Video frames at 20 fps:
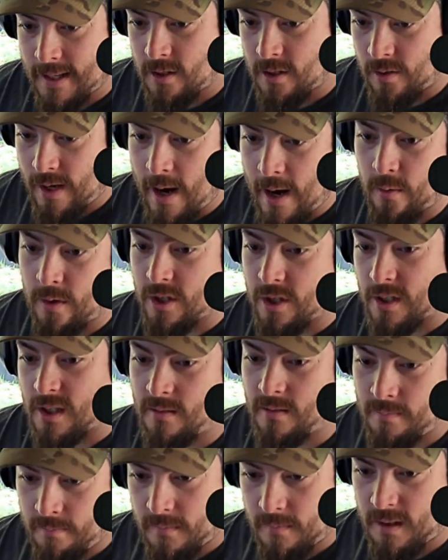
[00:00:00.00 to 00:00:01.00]
and so now we're
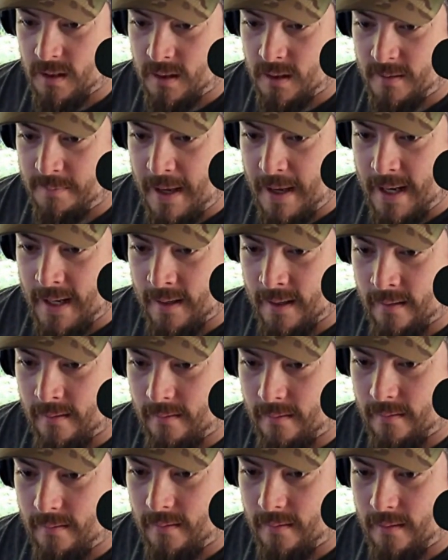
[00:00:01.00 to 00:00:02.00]
just
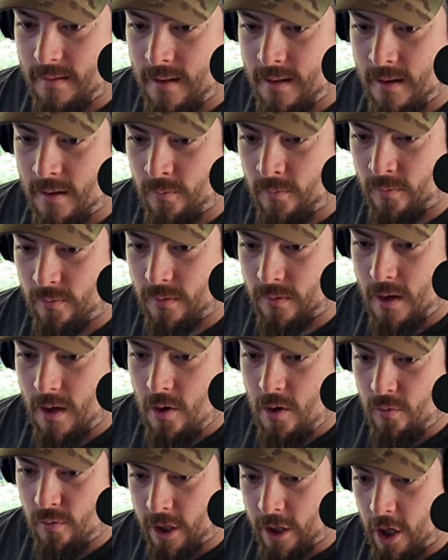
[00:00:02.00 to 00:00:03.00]

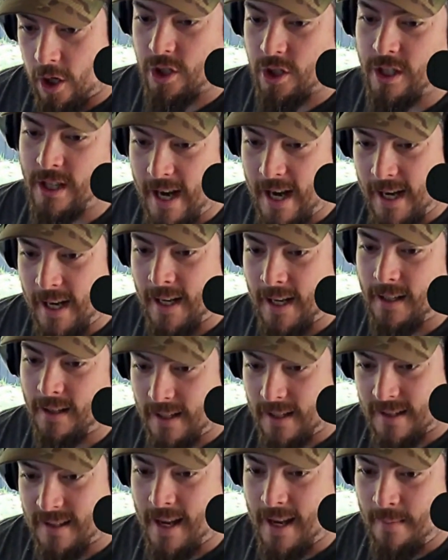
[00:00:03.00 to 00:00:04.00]

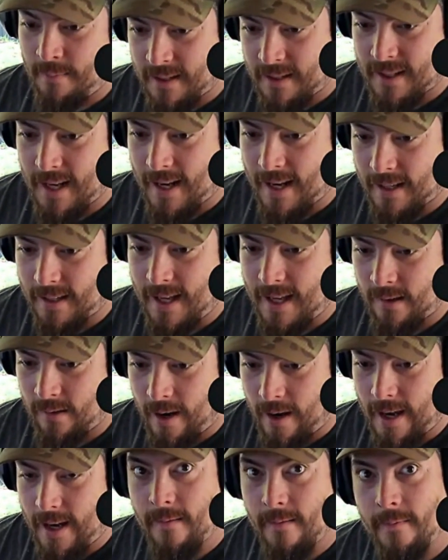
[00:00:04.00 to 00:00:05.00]
regurgitating the same exact thing,
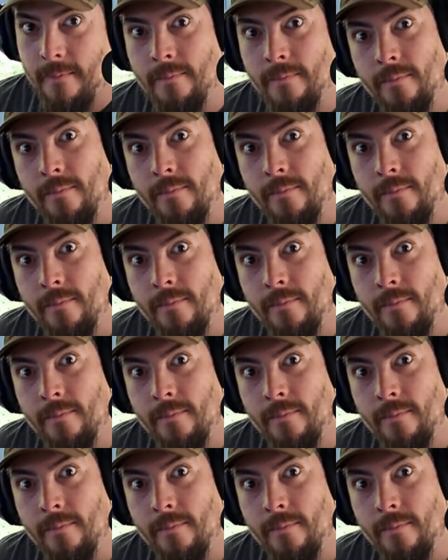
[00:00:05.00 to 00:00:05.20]
right?